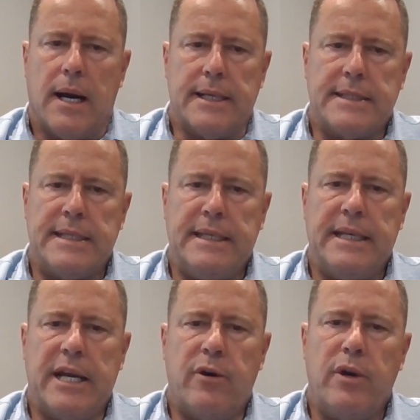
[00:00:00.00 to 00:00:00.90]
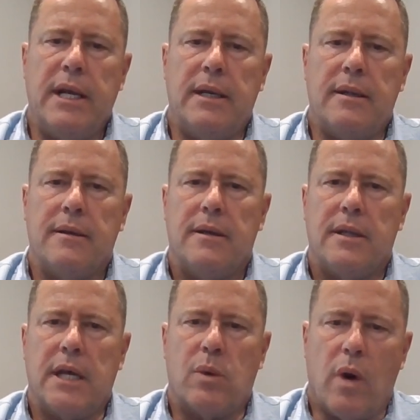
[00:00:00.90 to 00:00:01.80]
I see and read
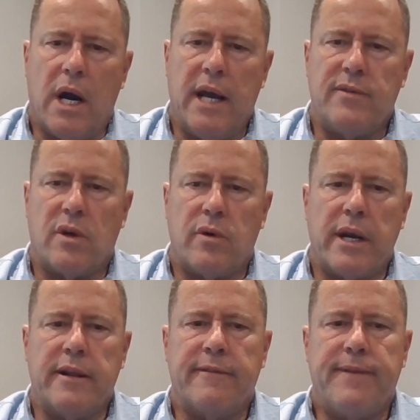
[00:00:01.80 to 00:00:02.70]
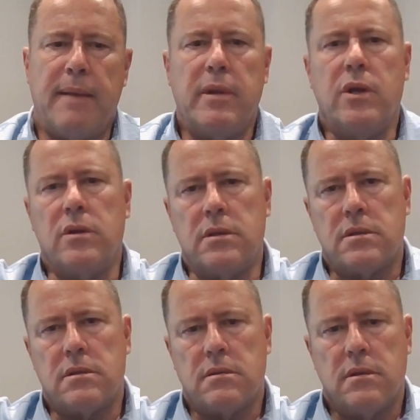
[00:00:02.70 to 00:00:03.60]
that wives are running family
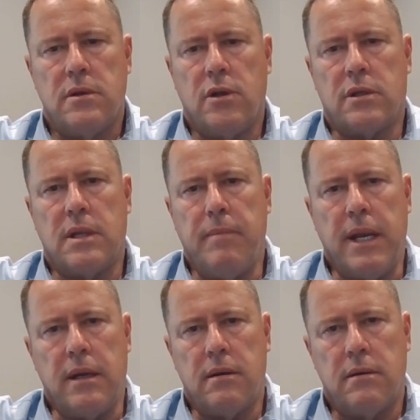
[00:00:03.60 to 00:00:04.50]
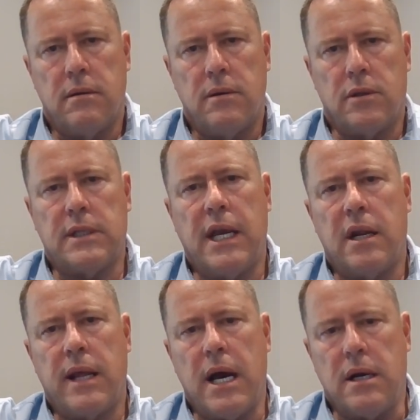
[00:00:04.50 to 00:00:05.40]
units, not the men, not the head
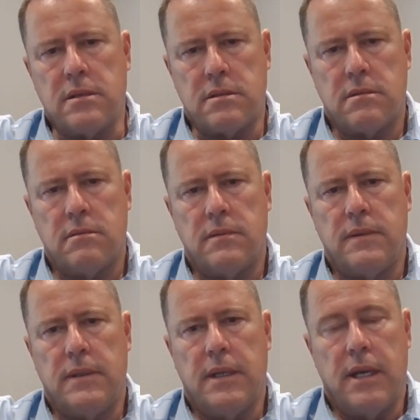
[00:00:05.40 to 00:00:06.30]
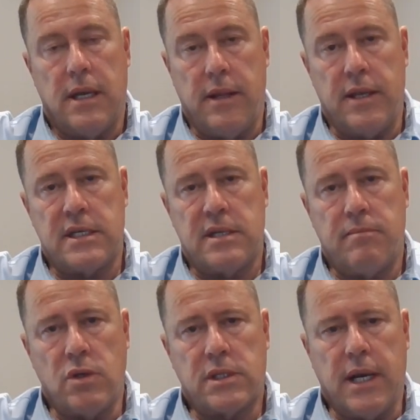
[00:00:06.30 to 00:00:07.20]
of the house. And this is in
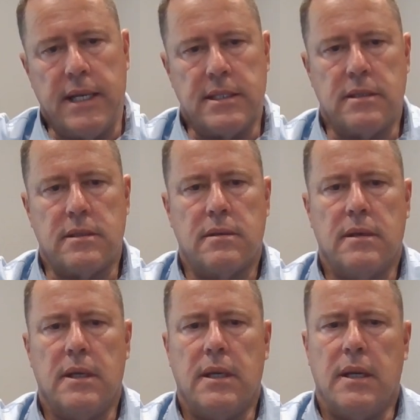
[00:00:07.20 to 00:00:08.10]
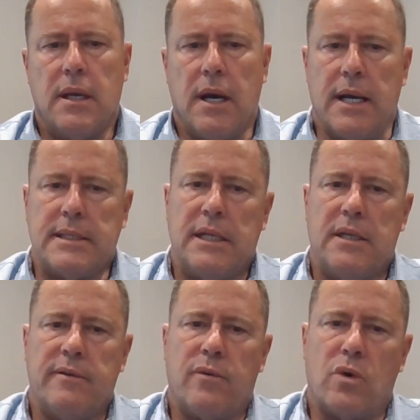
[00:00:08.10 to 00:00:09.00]
most cases. I see
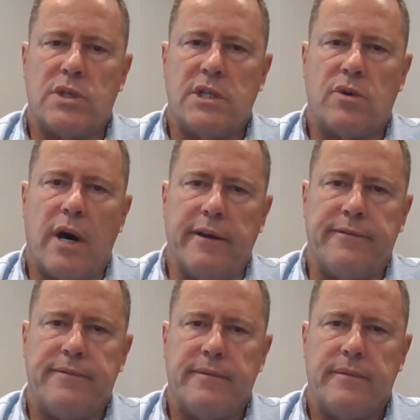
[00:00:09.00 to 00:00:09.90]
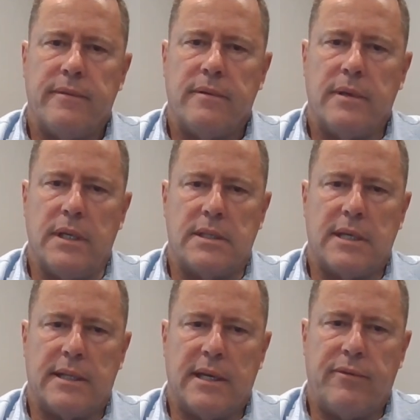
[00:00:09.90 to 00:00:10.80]
divorce is rife in
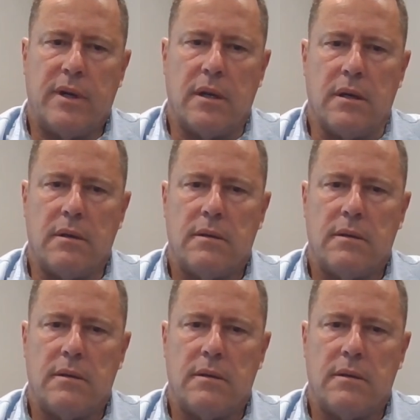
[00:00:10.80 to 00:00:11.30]
South Africa.